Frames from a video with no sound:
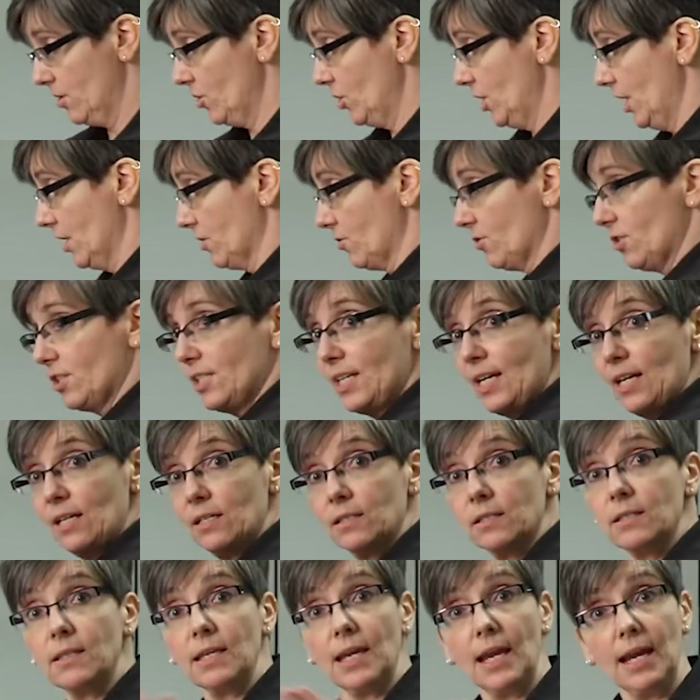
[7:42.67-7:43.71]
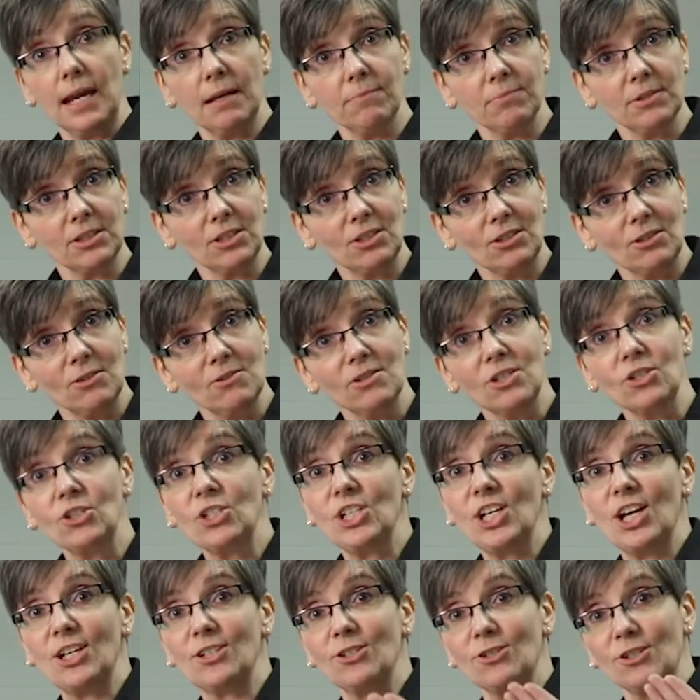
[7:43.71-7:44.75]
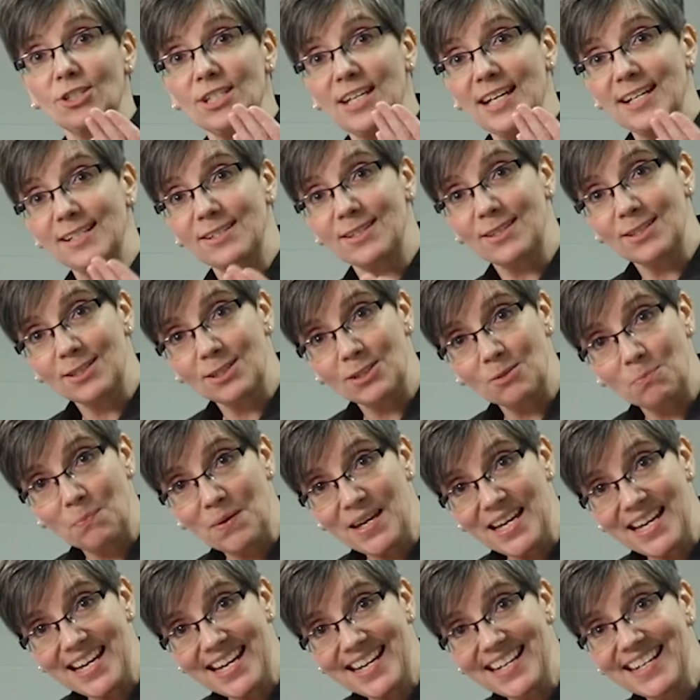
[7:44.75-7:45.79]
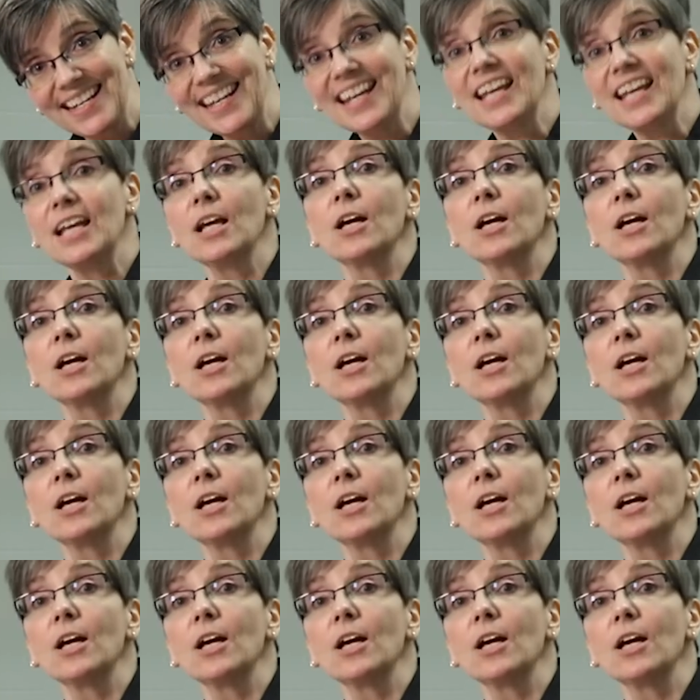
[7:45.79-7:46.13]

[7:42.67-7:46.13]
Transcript: She understands the amplitude. She understands the speed.